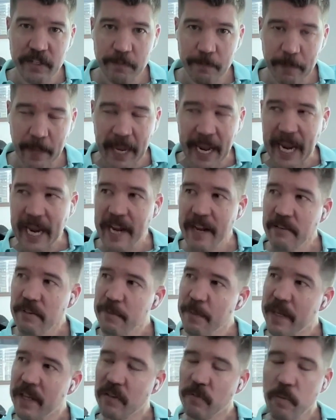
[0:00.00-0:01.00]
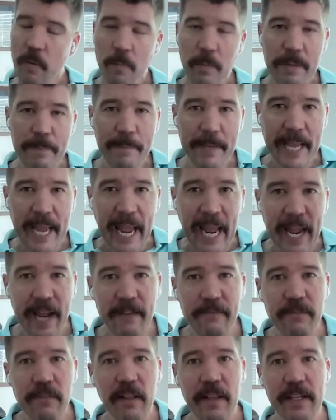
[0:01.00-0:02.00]
behaves, because when we
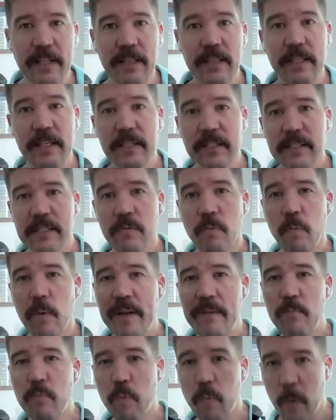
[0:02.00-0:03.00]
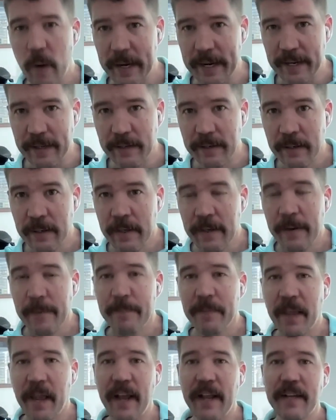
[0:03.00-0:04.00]
behave like this, we win.
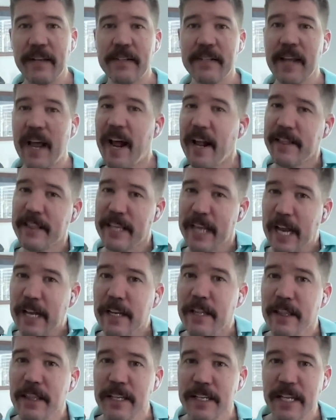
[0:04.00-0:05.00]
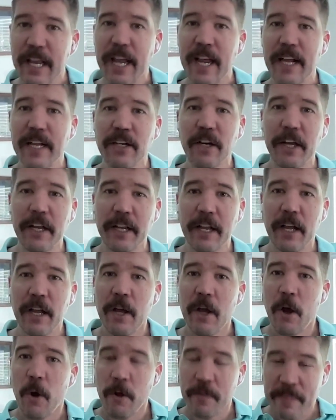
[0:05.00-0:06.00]
And at the end of the day, like,
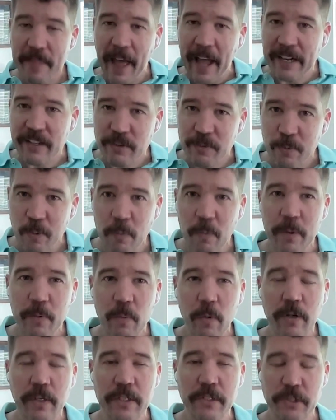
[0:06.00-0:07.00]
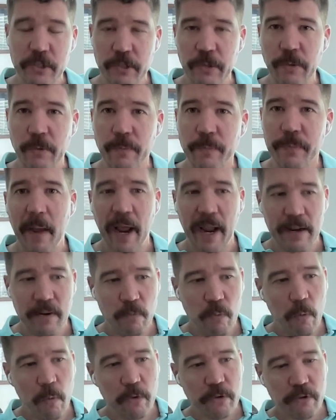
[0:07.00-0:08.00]
that's what we want to do.
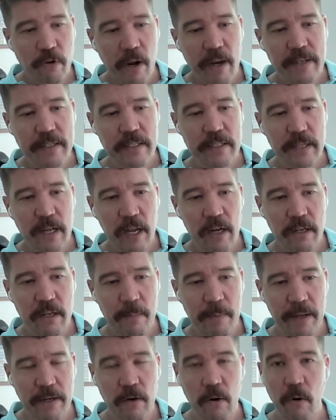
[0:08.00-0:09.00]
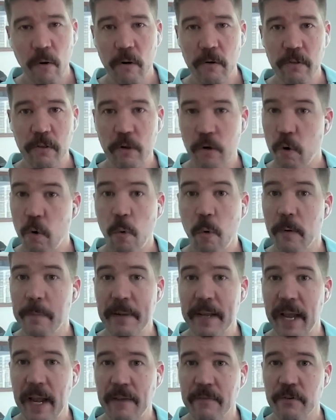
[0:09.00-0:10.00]
And what we're trying to document are the core
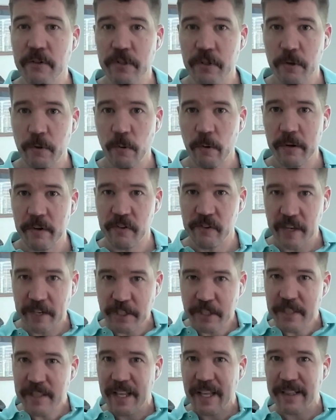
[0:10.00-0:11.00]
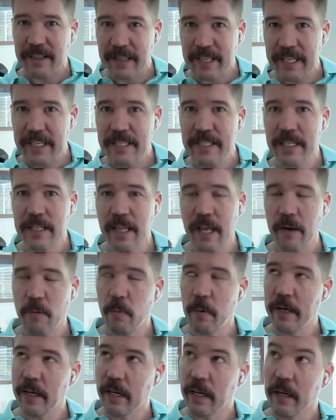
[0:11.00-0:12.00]
behaviors of the organization that lead to that
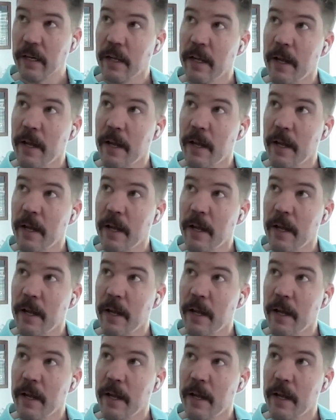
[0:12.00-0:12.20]
winning.